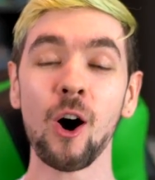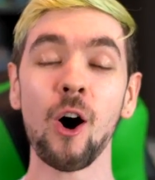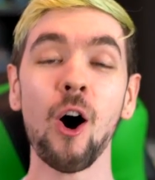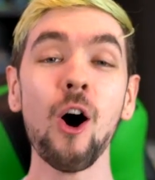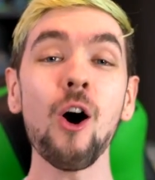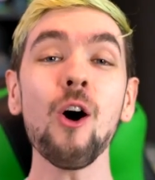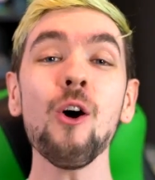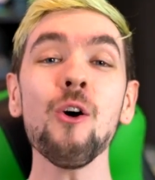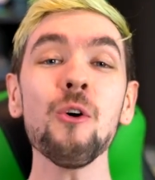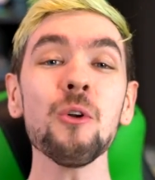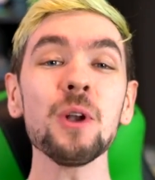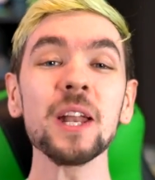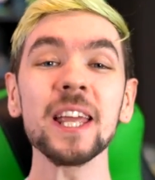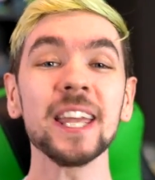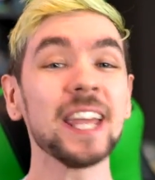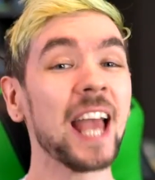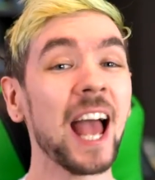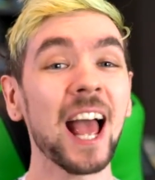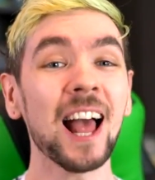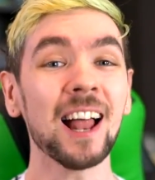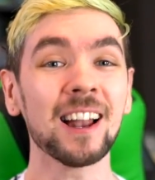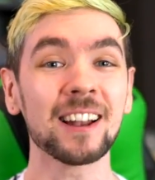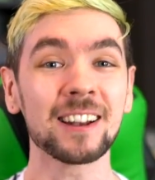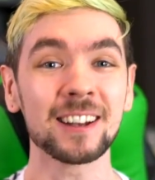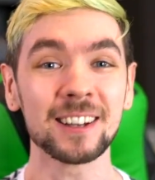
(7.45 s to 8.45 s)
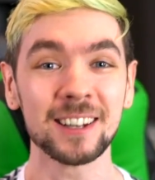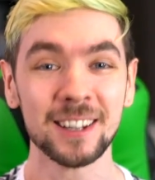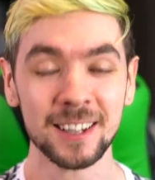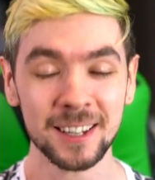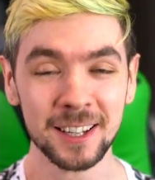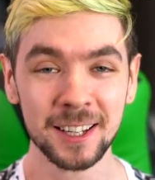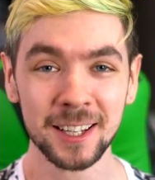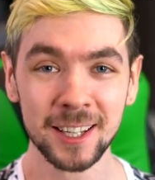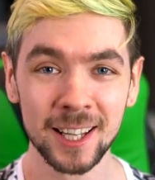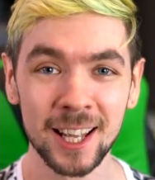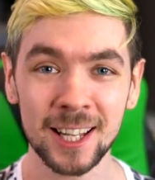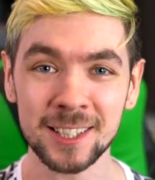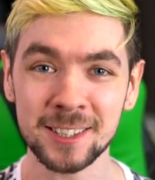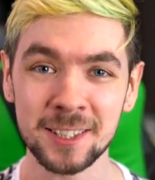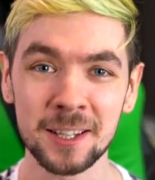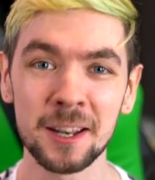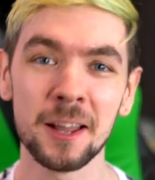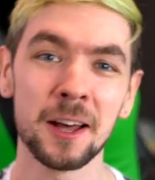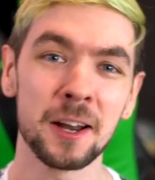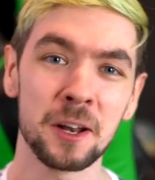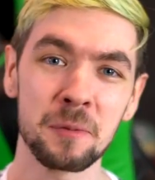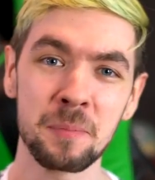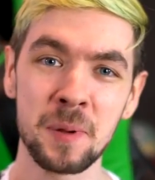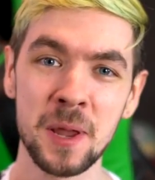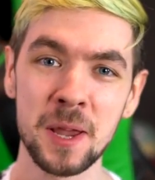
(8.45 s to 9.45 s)
Holy hell, that's a
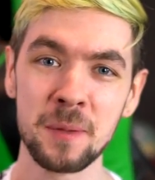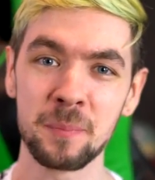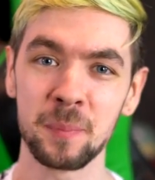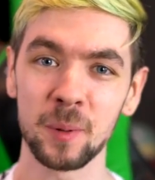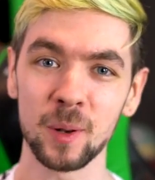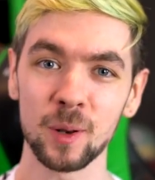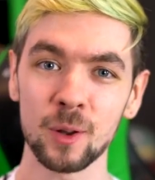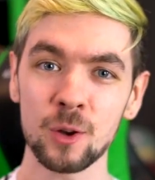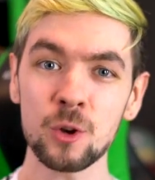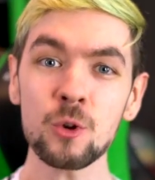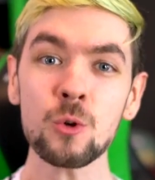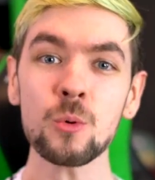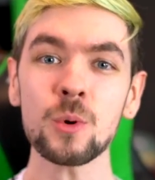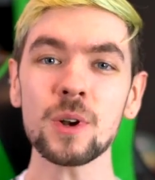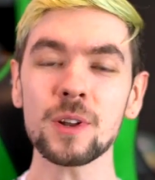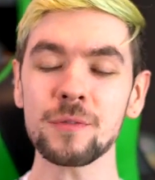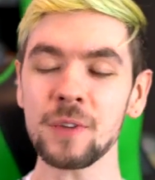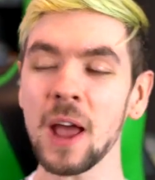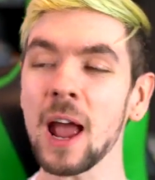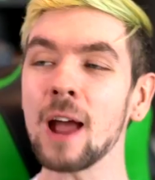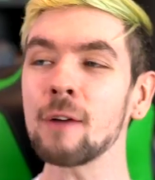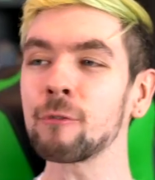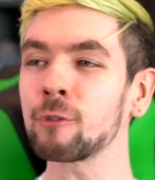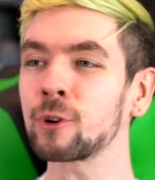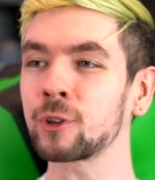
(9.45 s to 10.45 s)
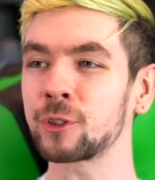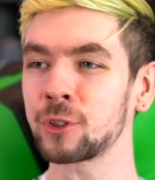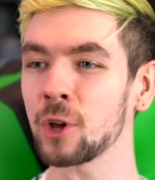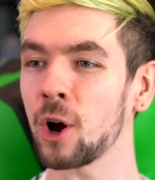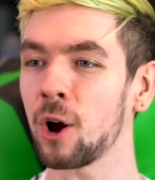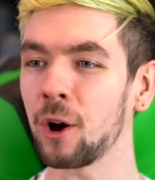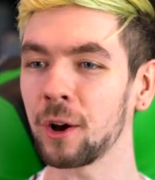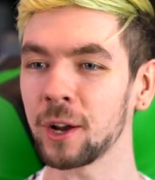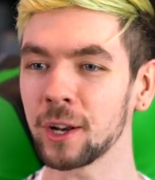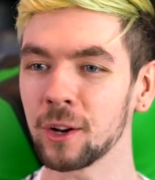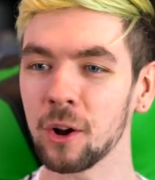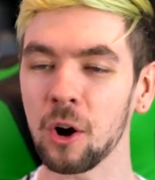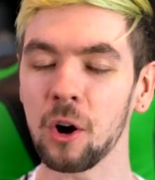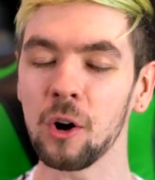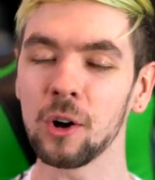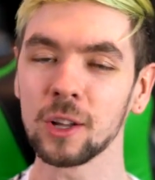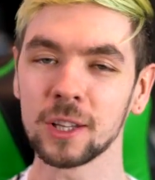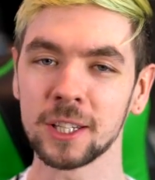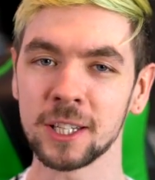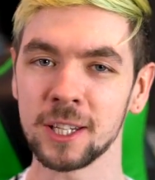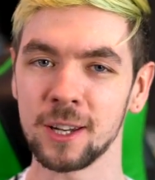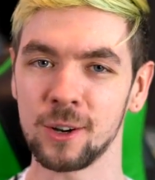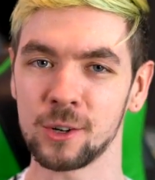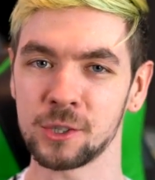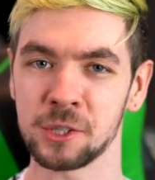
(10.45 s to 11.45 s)
lot of people. Who would have ever thought in
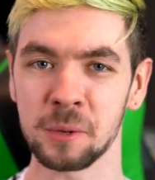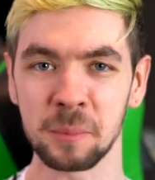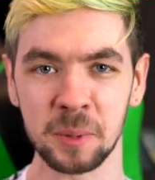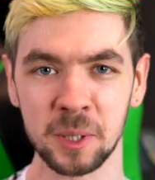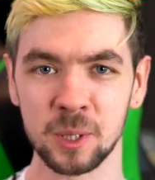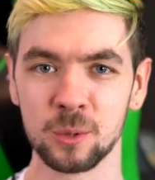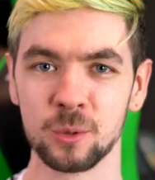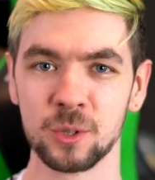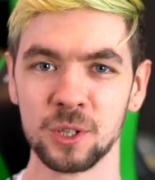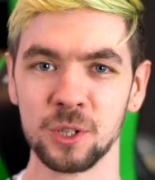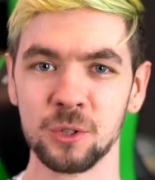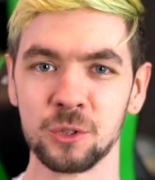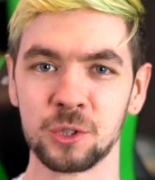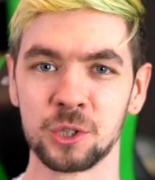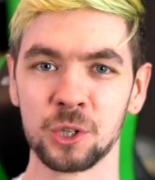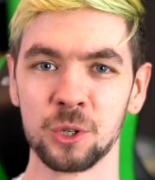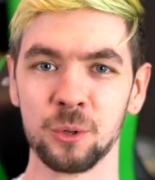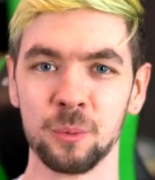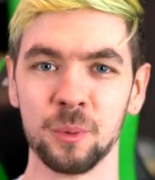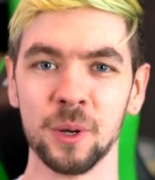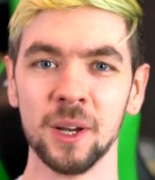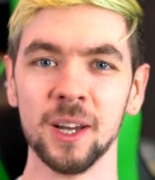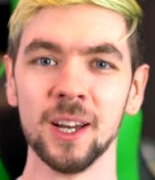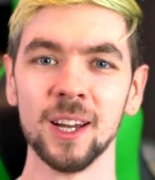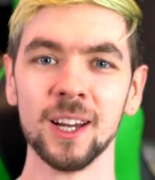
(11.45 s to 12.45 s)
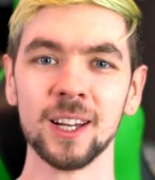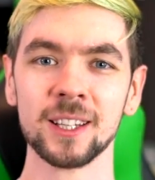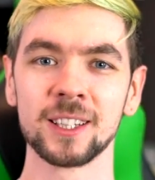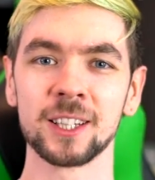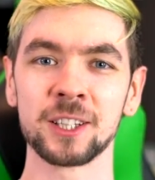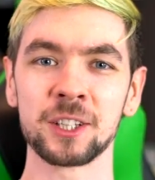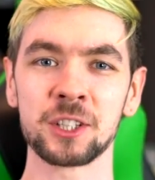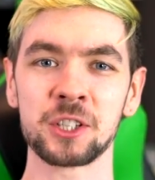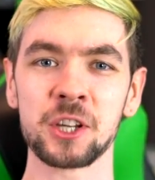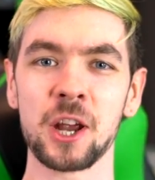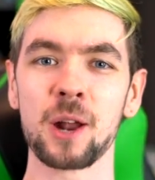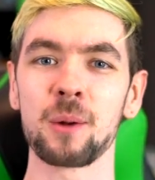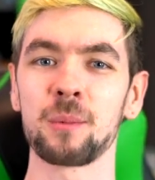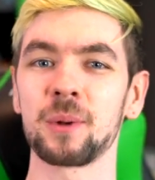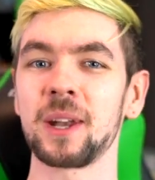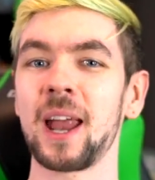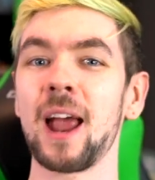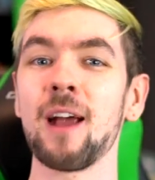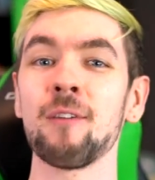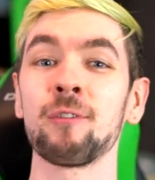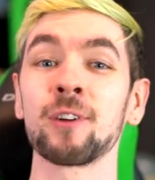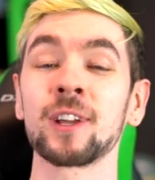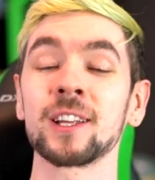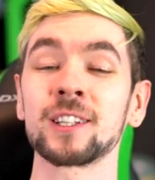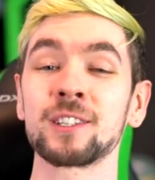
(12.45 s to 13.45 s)
all the years I've been doing YouTube that the channel would
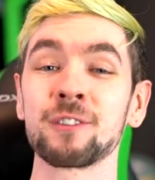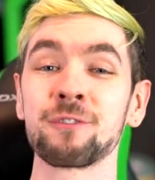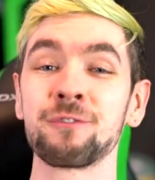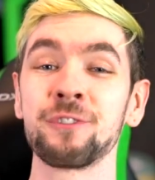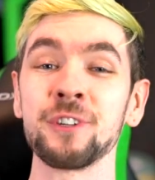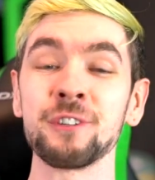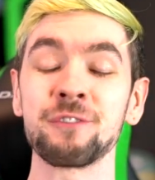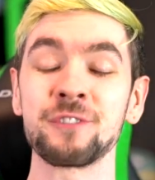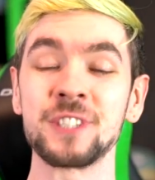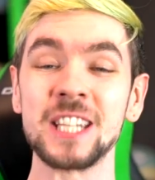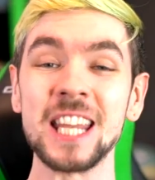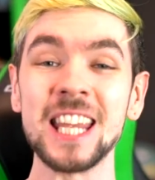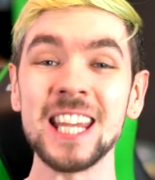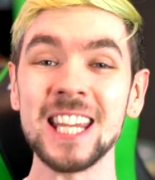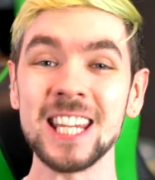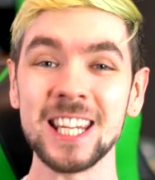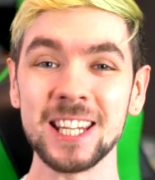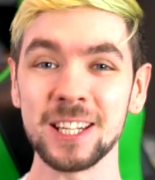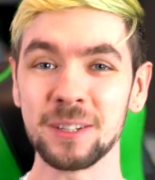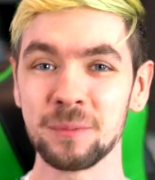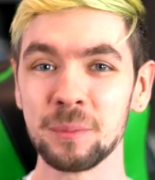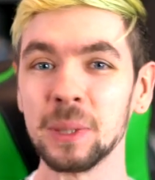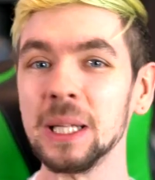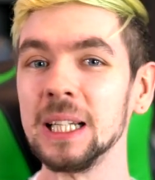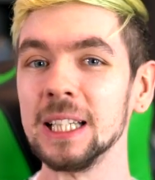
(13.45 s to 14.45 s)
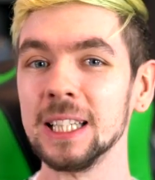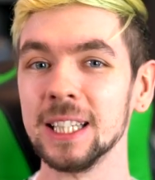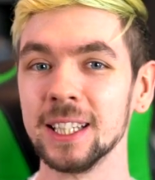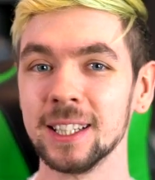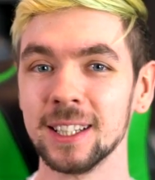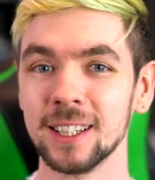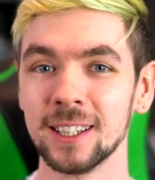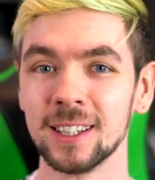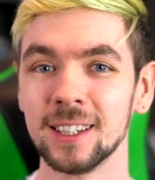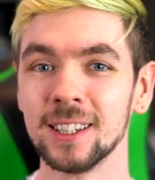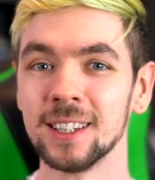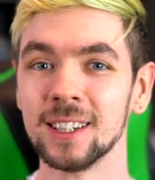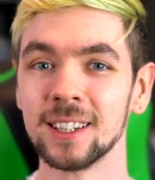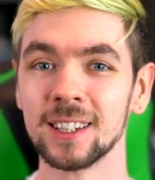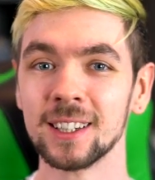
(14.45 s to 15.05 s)
ever get to 15 million?